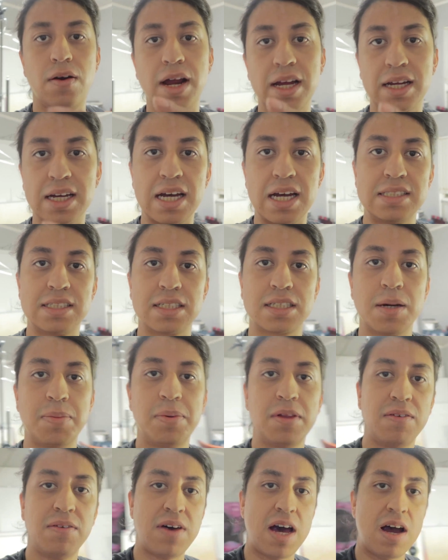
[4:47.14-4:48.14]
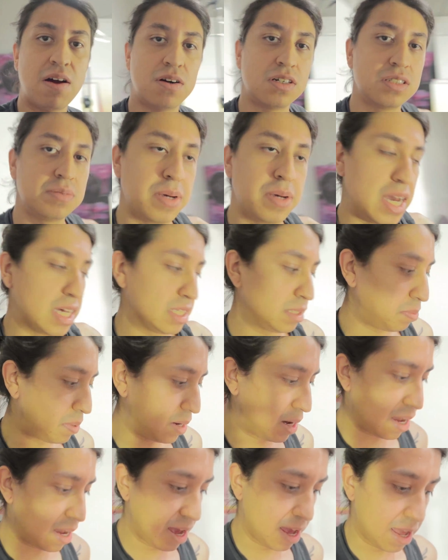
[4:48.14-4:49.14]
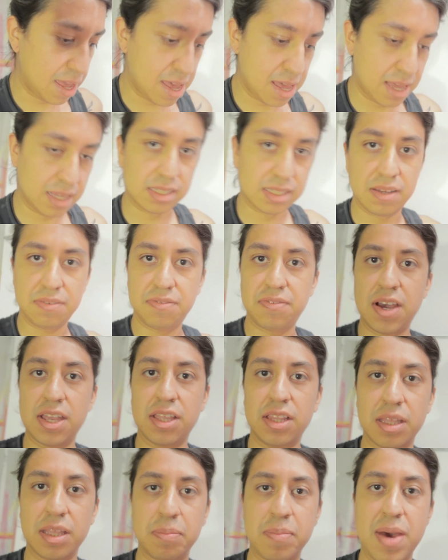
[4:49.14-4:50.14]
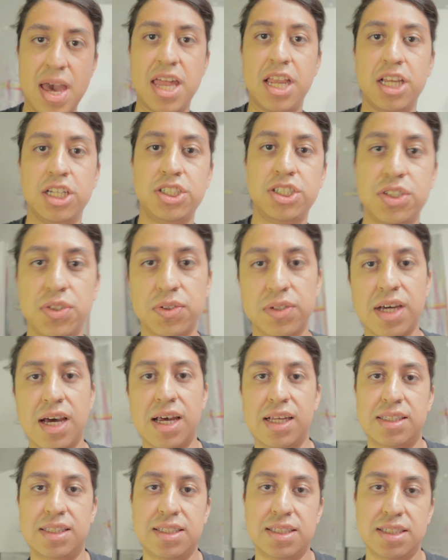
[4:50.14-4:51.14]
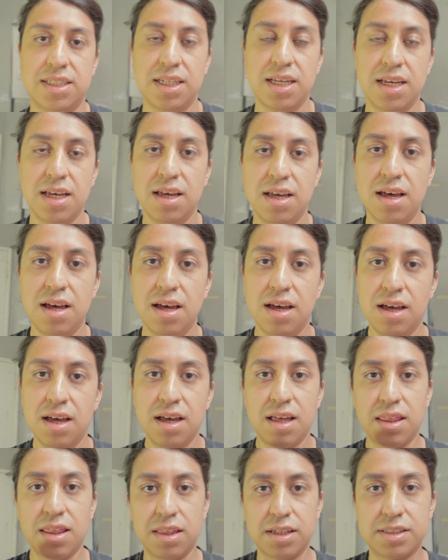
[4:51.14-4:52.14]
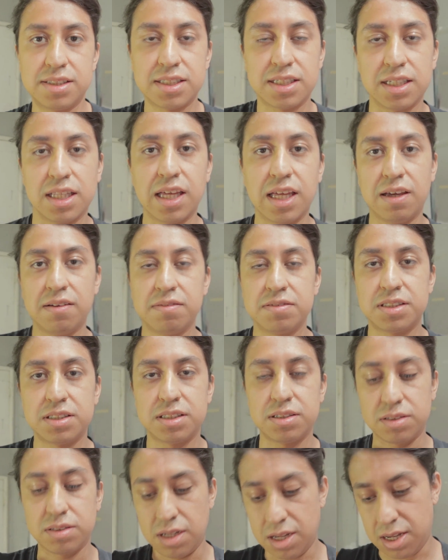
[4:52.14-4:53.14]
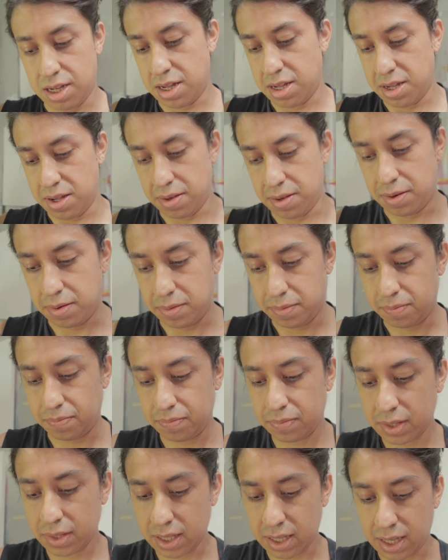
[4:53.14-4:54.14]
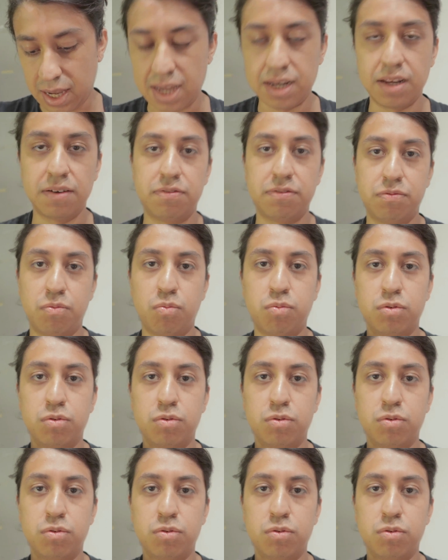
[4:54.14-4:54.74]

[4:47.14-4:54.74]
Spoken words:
Alright guys, a couple of hours passed by and I finally managed to get the sleeves kind of